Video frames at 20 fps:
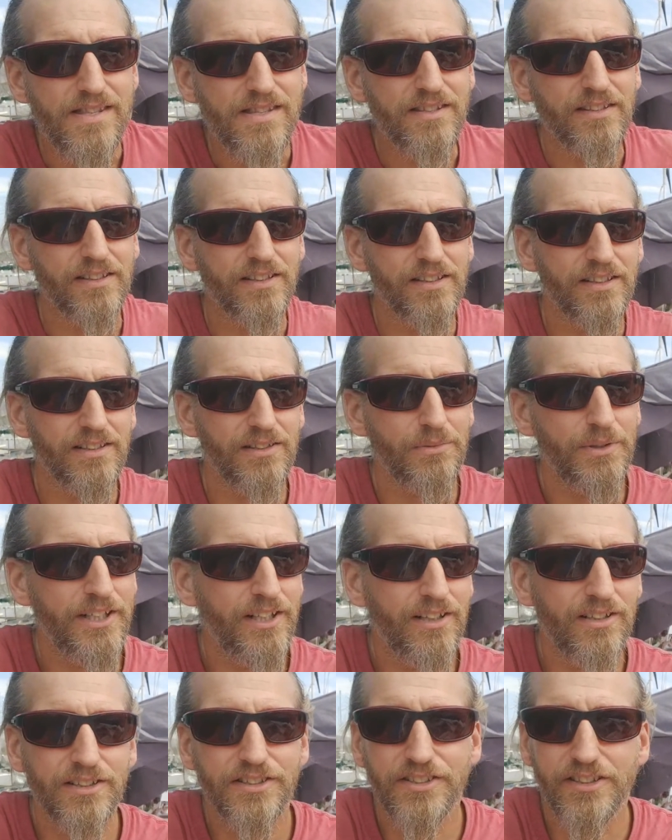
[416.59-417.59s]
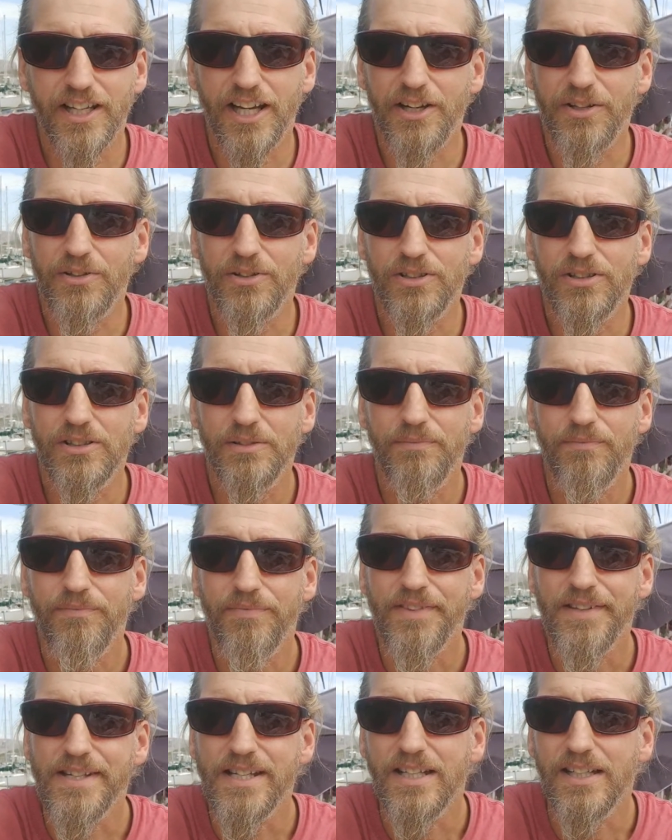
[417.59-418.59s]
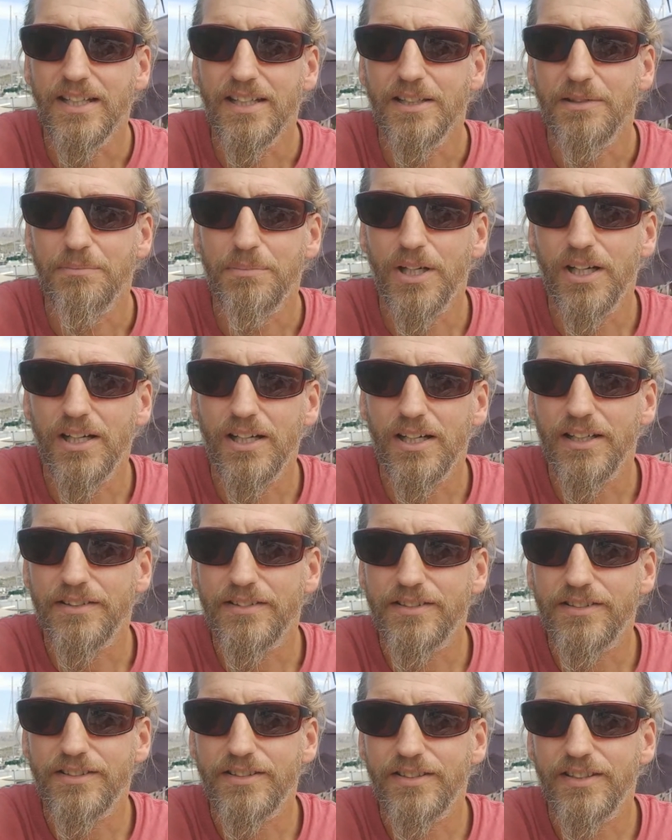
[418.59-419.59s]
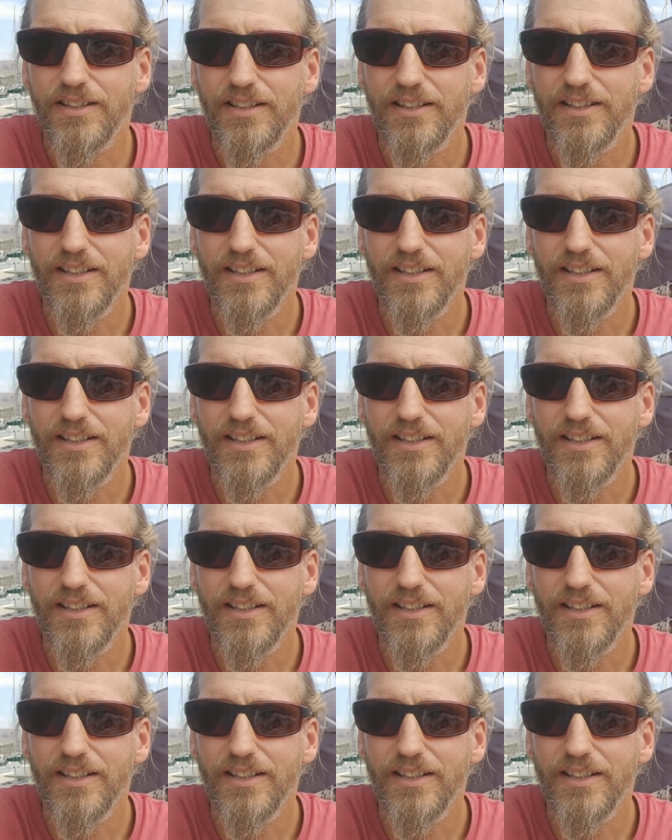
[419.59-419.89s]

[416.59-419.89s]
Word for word: the regular schedule. But